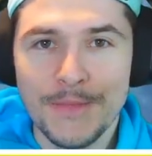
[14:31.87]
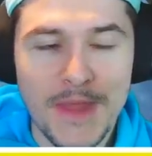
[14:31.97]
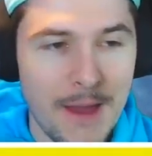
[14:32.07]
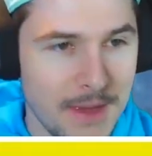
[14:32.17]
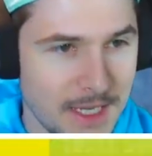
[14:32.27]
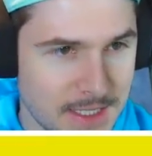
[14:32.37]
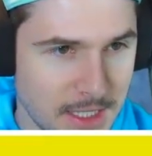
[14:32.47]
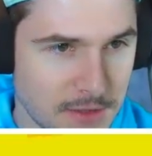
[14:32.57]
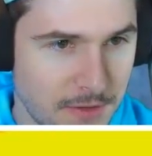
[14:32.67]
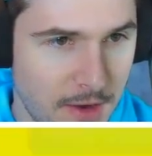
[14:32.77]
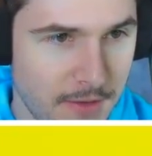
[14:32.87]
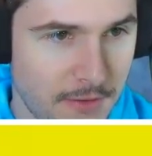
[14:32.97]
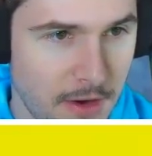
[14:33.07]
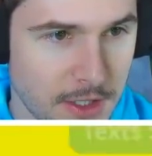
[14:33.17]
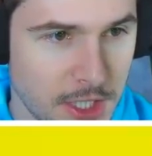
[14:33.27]
That makes things very,
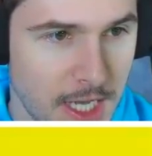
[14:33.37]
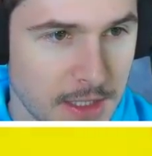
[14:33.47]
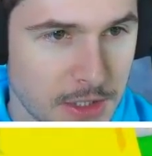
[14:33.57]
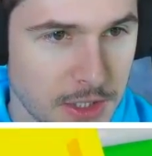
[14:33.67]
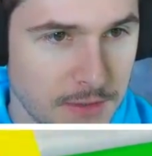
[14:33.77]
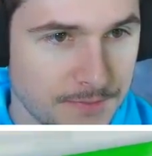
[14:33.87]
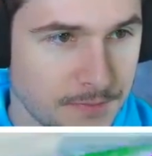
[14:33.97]
very challenging.